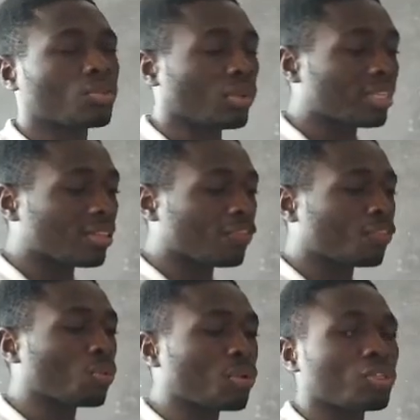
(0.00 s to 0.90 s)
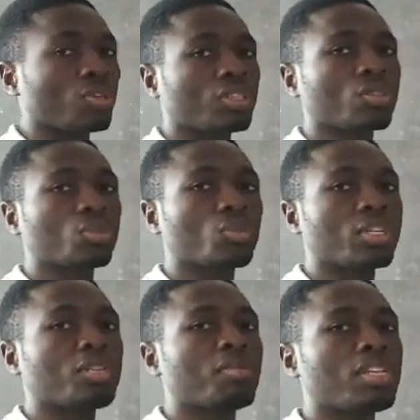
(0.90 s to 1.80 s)
So it's a full question. It's on
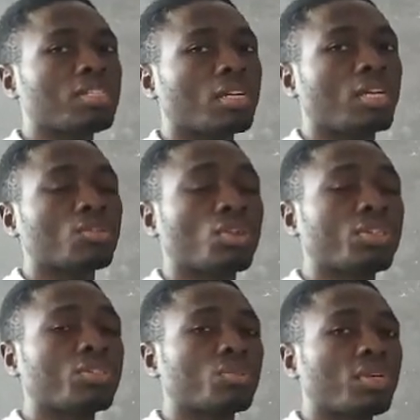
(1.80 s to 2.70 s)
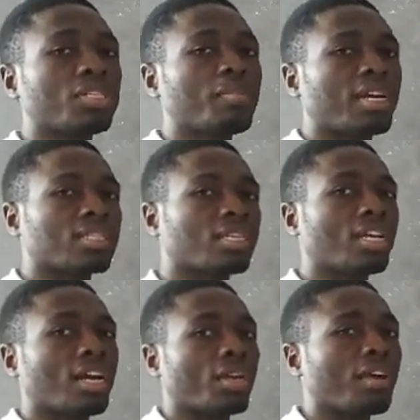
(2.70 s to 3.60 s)
20 marks,
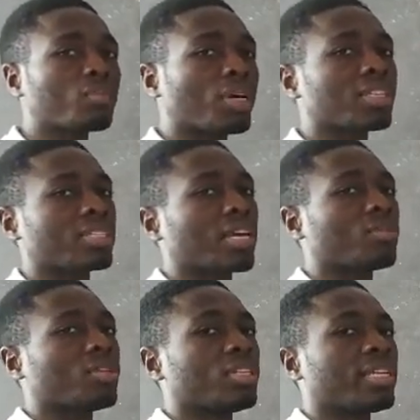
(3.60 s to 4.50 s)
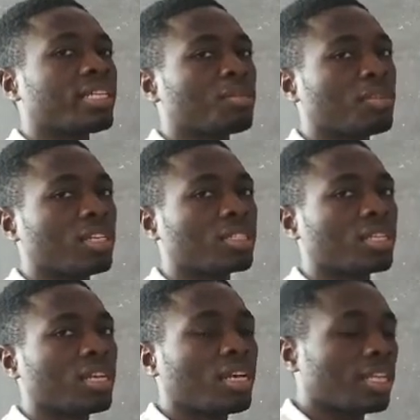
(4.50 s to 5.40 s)
and you have to answer it within 30 minutes.
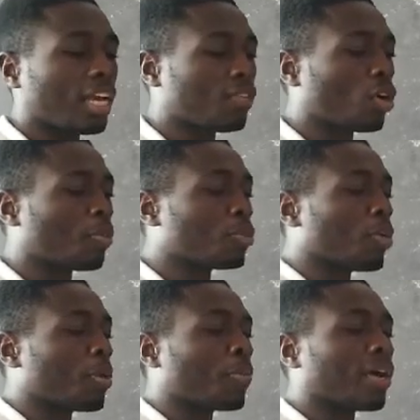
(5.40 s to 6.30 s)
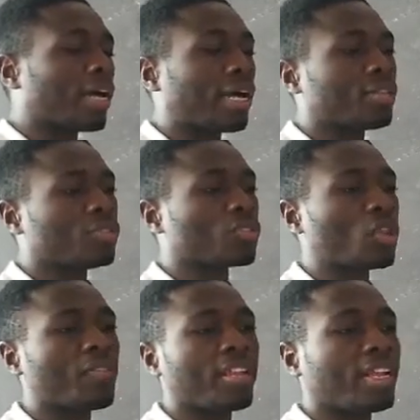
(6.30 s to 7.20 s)
Now, if you open your paper and you
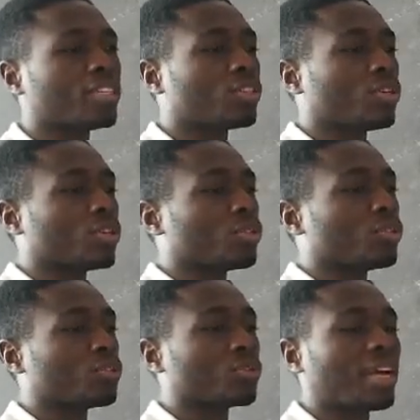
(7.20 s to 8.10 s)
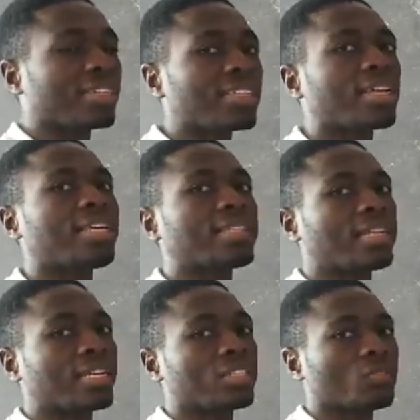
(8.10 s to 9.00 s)
discover that you answered data
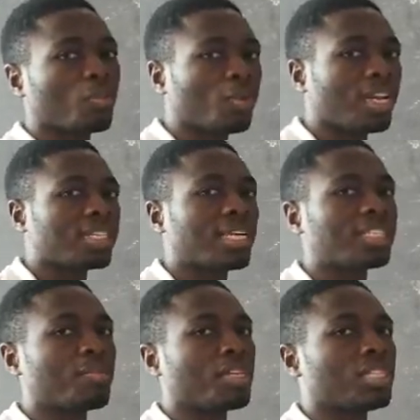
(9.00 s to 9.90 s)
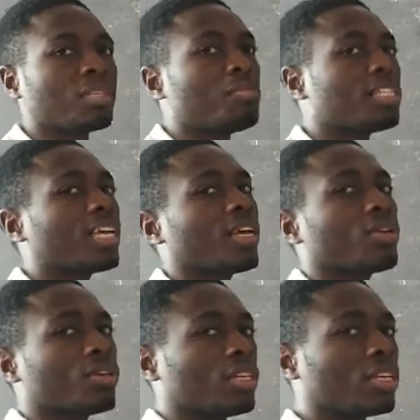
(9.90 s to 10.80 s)
analysis for more than 30 minutes, it means that
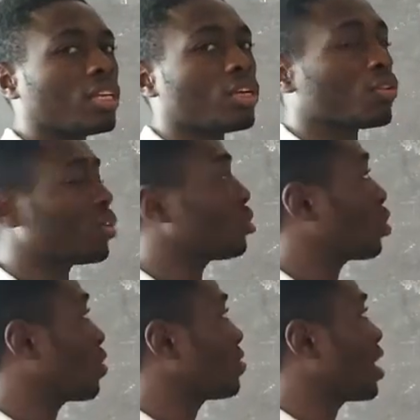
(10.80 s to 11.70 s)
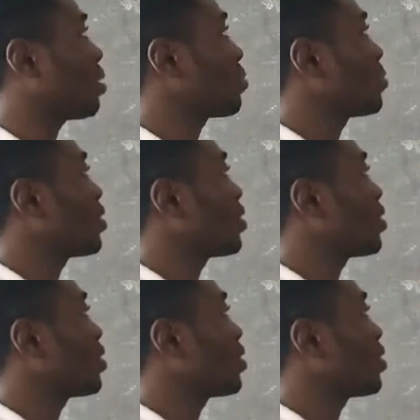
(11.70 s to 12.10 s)
you're already running short of time.